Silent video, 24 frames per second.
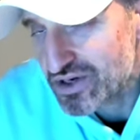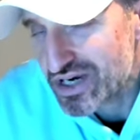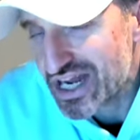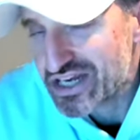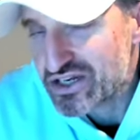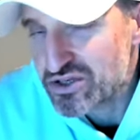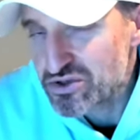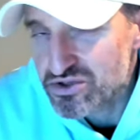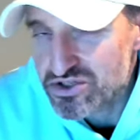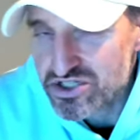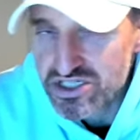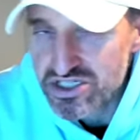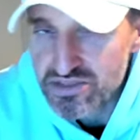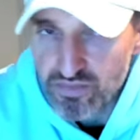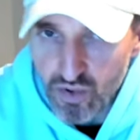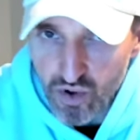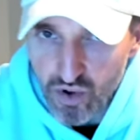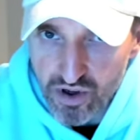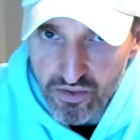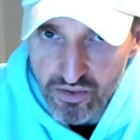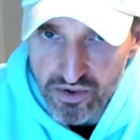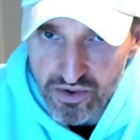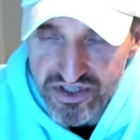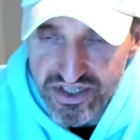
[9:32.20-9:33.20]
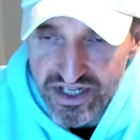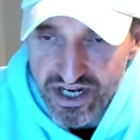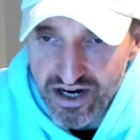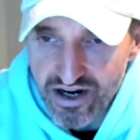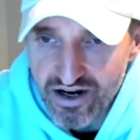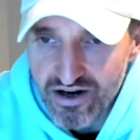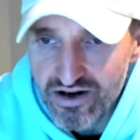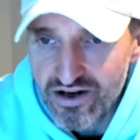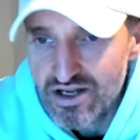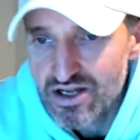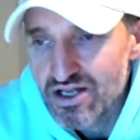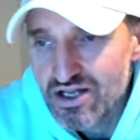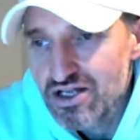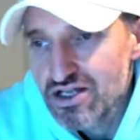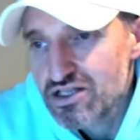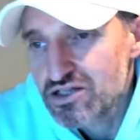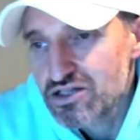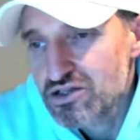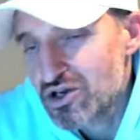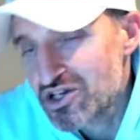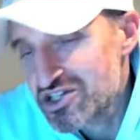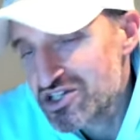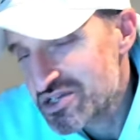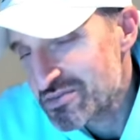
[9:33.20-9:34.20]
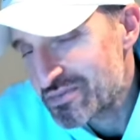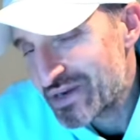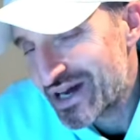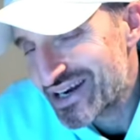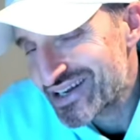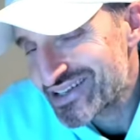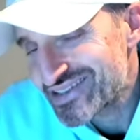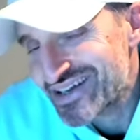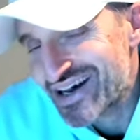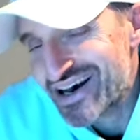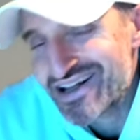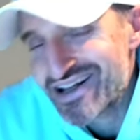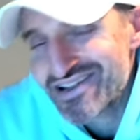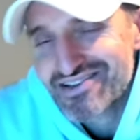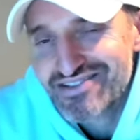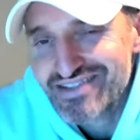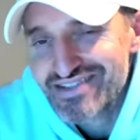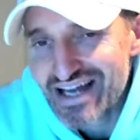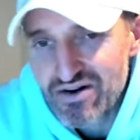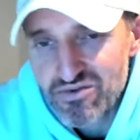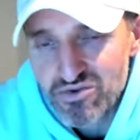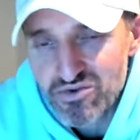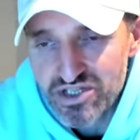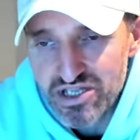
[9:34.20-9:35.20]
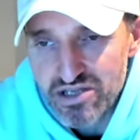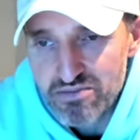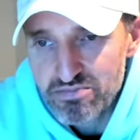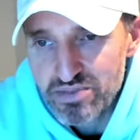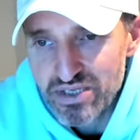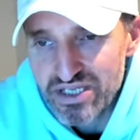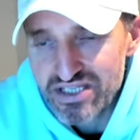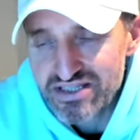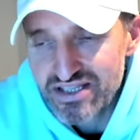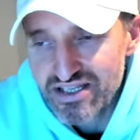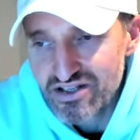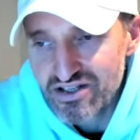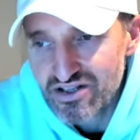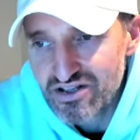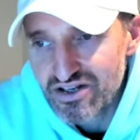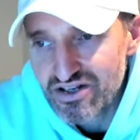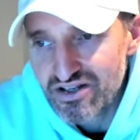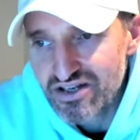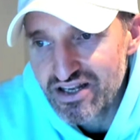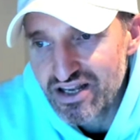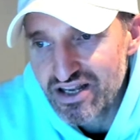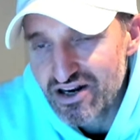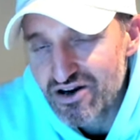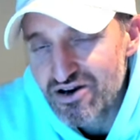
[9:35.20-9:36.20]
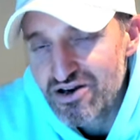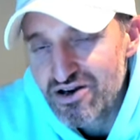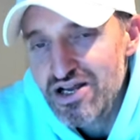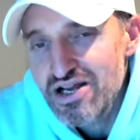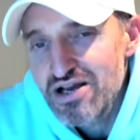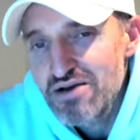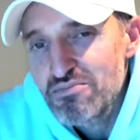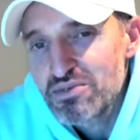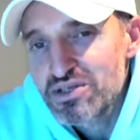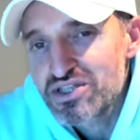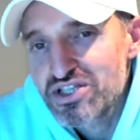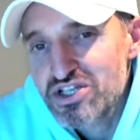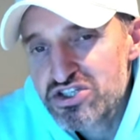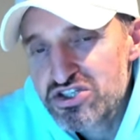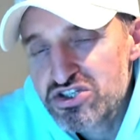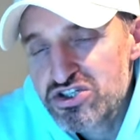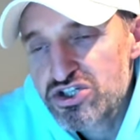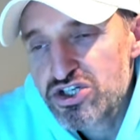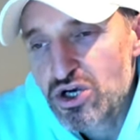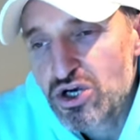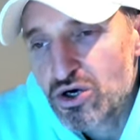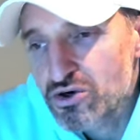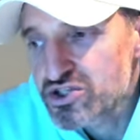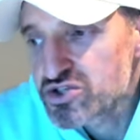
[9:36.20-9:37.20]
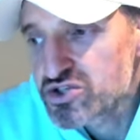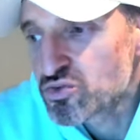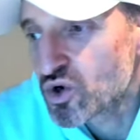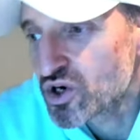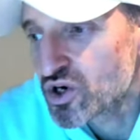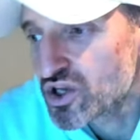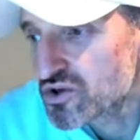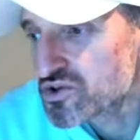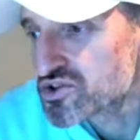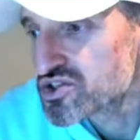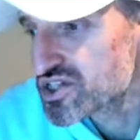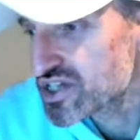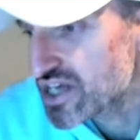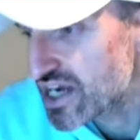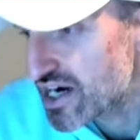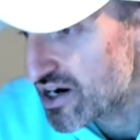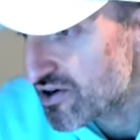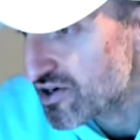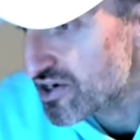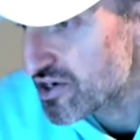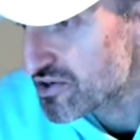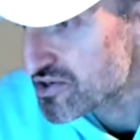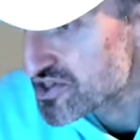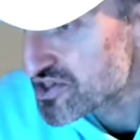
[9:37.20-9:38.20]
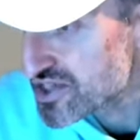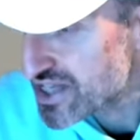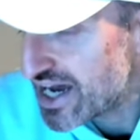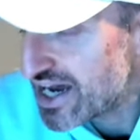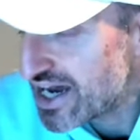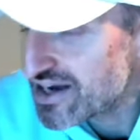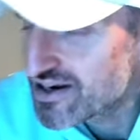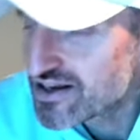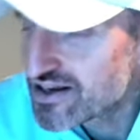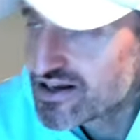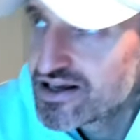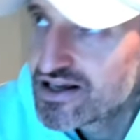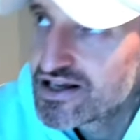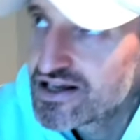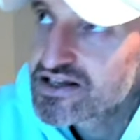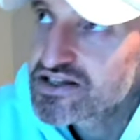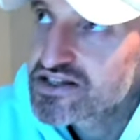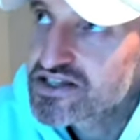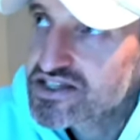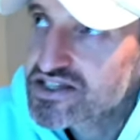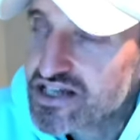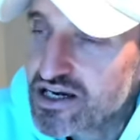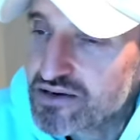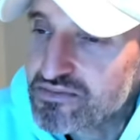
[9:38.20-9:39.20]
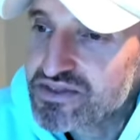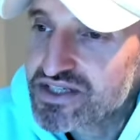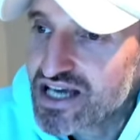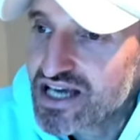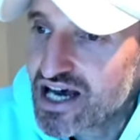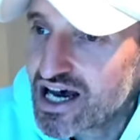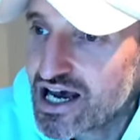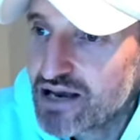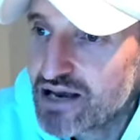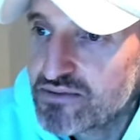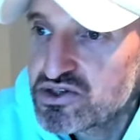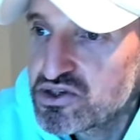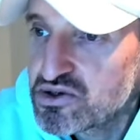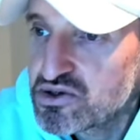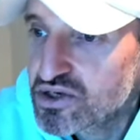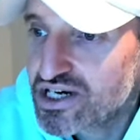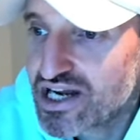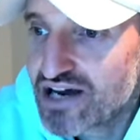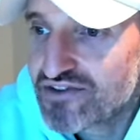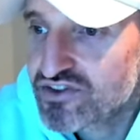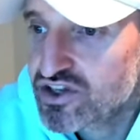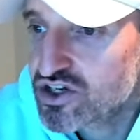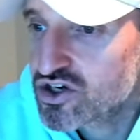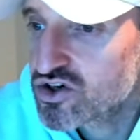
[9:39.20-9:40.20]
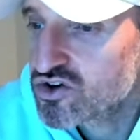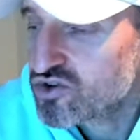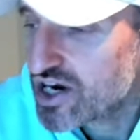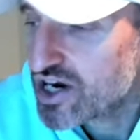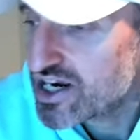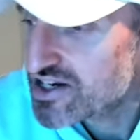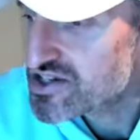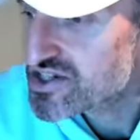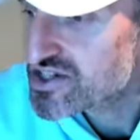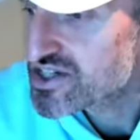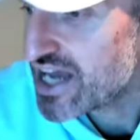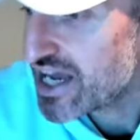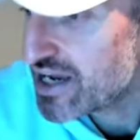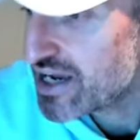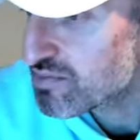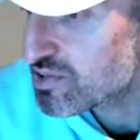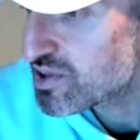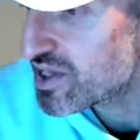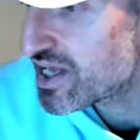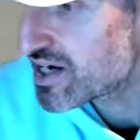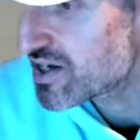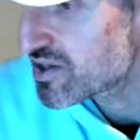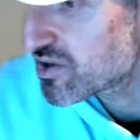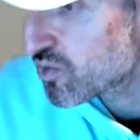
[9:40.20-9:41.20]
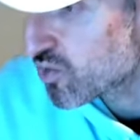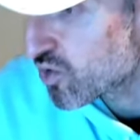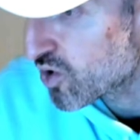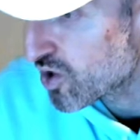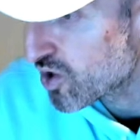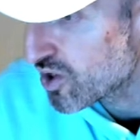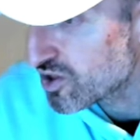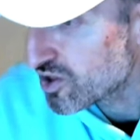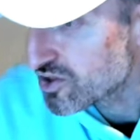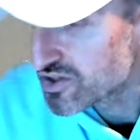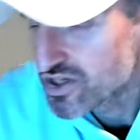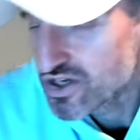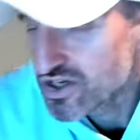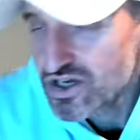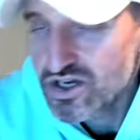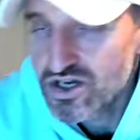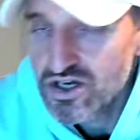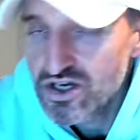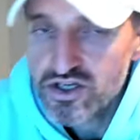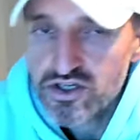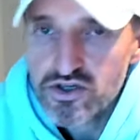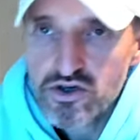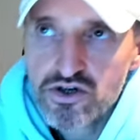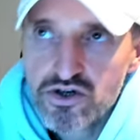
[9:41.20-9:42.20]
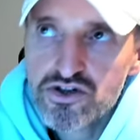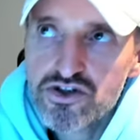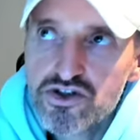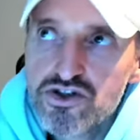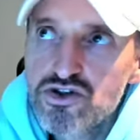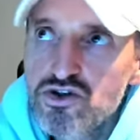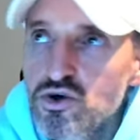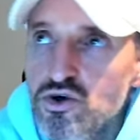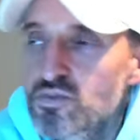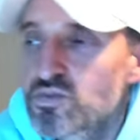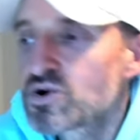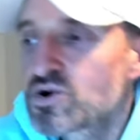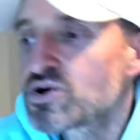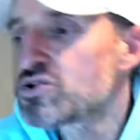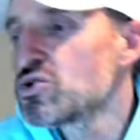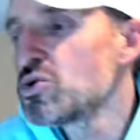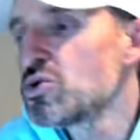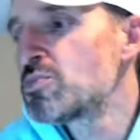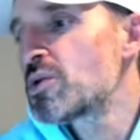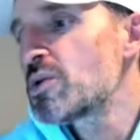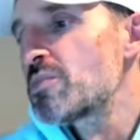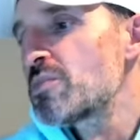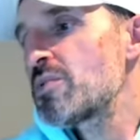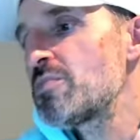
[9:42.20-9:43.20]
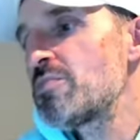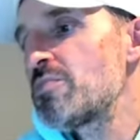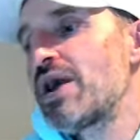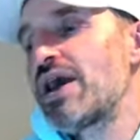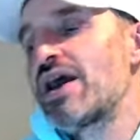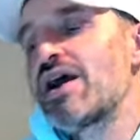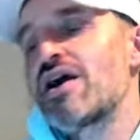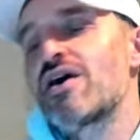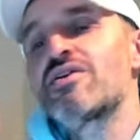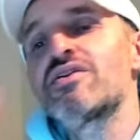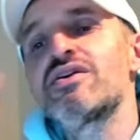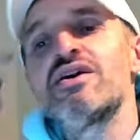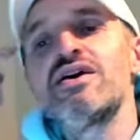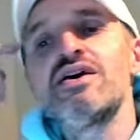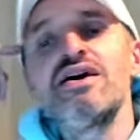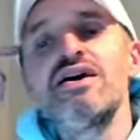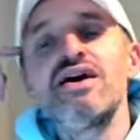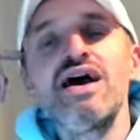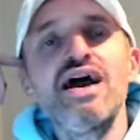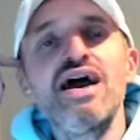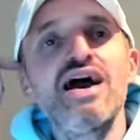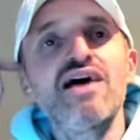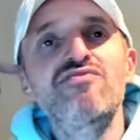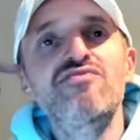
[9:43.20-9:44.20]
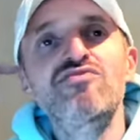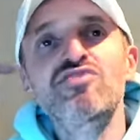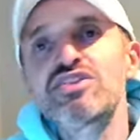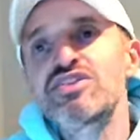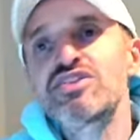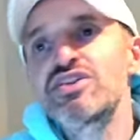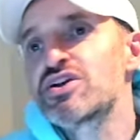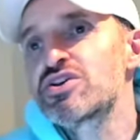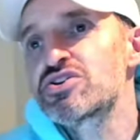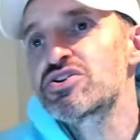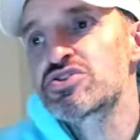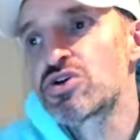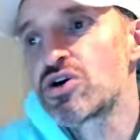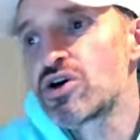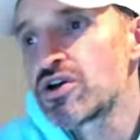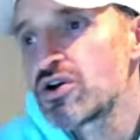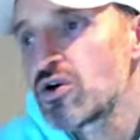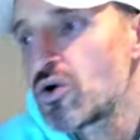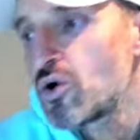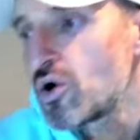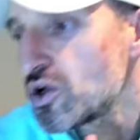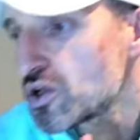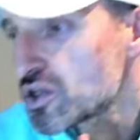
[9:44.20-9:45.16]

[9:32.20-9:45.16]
I knew support was there. Lost about a dollar. Not really a big deal in it near. But this shows one of those scenarios that sometimes you can have the greatest game plan in the world. You're super duper prepared. Everything is good, all